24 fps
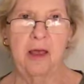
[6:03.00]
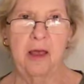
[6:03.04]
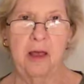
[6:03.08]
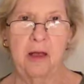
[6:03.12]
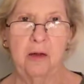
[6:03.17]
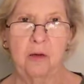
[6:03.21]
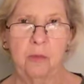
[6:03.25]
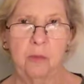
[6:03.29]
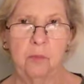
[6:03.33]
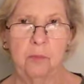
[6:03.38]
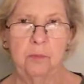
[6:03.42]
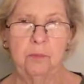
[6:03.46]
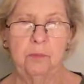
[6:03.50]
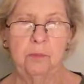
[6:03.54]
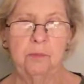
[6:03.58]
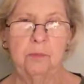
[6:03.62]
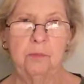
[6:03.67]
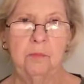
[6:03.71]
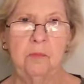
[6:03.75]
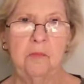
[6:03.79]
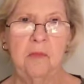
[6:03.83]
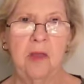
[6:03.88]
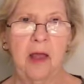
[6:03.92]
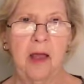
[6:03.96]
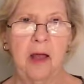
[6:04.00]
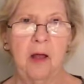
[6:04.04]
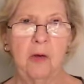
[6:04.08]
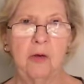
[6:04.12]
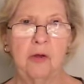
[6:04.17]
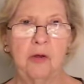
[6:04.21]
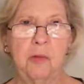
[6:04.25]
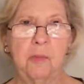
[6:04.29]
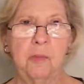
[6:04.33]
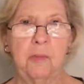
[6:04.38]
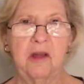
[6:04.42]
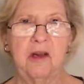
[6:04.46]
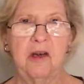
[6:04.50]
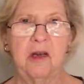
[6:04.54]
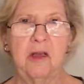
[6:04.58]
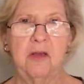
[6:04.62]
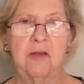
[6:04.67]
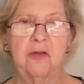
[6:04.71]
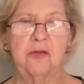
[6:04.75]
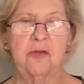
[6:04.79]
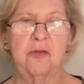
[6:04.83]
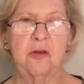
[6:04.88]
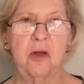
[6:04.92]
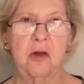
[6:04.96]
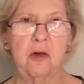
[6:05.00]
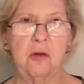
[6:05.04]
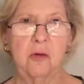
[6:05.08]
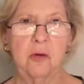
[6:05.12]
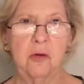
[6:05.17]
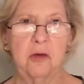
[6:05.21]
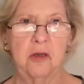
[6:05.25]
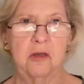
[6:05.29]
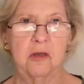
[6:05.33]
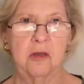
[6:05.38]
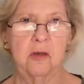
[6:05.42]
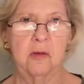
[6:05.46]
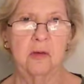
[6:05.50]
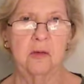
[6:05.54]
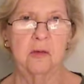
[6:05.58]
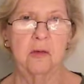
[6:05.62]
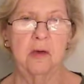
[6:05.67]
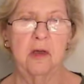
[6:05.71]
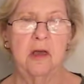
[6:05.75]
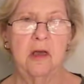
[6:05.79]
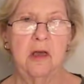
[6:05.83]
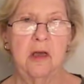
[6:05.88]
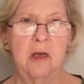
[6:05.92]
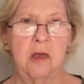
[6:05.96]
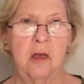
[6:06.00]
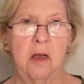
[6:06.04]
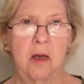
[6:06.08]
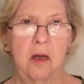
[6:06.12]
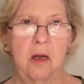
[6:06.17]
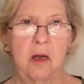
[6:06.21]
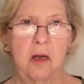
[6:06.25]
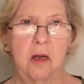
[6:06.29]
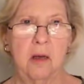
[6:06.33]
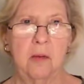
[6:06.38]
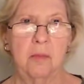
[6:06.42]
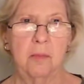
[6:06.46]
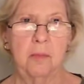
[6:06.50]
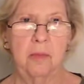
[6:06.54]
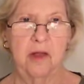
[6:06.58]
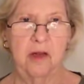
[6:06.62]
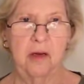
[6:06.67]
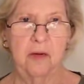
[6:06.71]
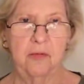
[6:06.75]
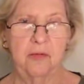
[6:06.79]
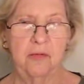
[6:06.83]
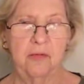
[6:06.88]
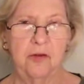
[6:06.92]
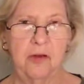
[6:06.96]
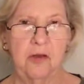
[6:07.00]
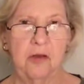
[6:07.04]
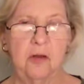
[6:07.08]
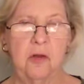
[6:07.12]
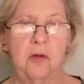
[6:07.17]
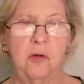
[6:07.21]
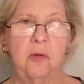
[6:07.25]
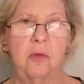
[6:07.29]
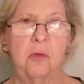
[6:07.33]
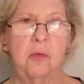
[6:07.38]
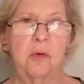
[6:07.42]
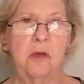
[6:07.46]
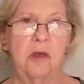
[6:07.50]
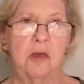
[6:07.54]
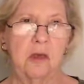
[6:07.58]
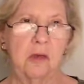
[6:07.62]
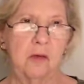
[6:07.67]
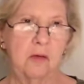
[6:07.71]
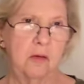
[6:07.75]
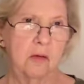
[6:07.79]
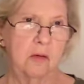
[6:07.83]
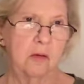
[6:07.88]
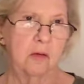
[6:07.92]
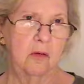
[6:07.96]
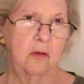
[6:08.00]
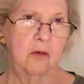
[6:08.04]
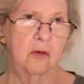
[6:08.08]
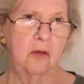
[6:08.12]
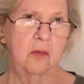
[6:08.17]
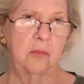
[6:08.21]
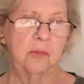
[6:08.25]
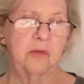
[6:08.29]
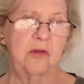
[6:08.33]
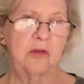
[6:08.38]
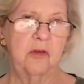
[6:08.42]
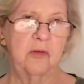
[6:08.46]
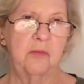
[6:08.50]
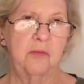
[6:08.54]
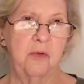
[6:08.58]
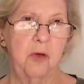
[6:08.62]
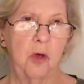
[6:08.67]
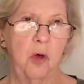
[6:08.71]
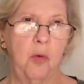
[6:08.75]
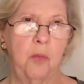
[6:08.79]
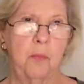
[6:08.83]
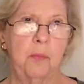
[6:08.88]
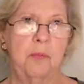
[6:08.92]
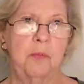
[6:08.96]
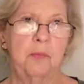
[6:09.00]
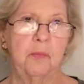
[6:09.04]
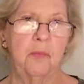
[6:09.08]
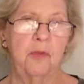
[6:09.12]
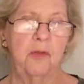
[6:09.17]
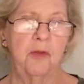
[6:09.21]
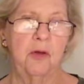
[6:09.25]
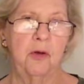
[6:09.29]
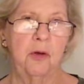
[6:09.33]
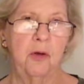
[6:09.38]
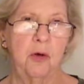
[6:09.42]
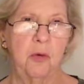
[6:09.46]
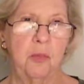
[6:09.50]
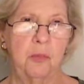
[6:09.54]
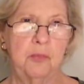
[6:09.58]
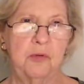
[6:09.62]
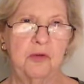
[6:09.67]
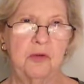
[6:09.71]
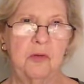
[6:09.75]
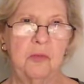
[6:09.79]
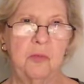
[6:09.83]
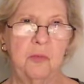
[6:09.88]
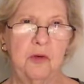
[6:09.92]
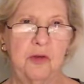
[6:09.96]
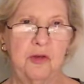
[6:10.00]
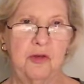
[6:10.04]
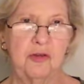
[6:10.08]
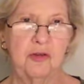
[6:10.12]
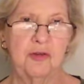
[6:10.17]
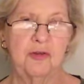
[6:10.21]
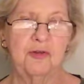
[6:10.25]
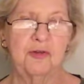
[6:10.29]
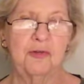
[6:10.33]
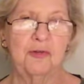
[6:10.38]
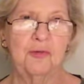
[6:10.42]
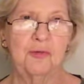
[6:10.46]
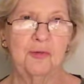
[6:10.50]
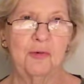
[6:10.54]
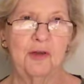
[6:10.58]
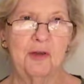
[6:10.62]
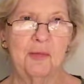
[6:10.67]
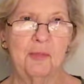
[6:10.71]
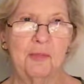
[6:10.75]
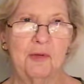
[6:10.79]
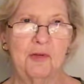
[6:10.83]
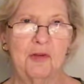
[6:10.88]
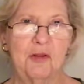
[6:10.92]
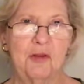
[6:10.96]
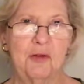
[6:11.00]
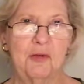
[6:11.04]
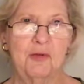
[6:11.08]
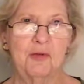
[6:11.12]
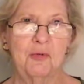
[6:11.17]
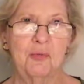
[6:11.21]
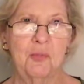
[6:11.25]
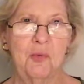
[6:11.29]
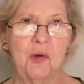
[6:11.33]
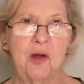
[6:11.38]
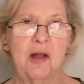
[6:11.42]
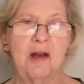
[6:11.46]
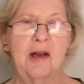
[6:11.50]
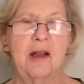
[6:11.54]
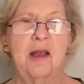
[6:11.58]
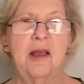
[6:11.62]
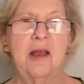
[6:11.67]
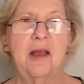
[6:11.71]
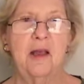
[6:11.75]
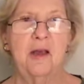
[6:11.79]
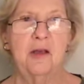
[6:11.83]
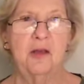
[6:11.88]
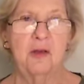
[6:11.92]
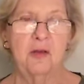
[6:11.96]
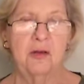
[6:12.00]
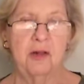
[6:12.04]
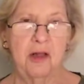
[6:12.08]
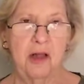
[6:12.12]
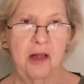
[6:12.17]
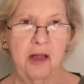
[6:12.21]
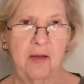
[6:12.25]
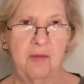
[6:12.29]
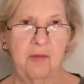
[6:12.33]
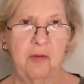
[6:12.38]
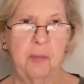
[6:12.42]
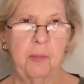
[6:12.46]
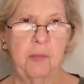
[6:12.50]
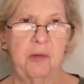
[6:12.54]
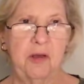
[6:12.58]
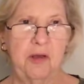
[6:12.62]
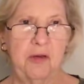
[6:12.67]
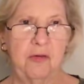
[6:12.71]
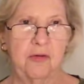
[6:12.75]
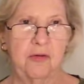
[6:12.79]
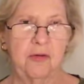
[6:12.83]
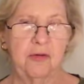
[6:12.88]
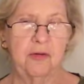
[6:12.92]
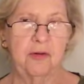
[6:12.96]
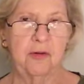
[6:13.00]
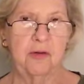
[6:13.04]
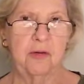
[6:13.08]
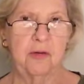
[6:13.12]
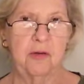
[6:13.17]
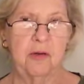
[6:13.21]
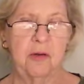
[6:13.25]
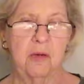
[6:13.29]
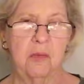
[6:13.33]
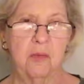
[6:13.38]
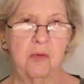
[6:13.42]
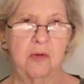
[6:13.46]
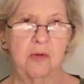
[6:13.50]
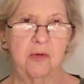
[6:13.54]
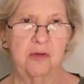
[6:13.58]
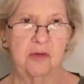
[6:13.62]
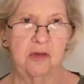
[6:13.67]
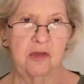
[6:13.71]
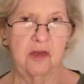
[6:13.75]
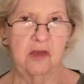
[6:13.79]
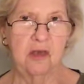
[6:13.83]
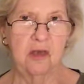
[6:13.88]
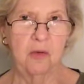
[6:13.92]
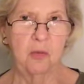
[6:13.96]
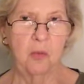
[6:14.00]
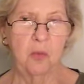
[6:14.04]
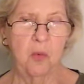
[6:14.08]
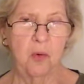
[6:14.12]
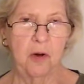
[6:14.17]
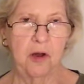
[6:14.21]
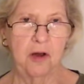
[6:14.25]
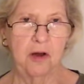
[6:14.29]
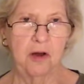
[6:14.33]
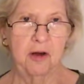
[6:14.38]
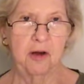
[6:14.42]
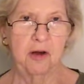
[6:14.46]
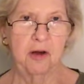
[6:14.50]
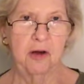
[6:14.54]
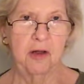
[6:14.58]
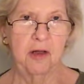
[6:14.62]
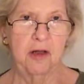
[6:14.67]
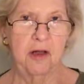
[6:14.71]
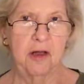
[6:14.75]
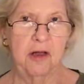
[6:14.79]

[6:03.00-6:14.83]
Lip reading: at how your monies are going to benefit you in terms of the hopes and wishes and dreams that you want. You'll have a picture. You'll see where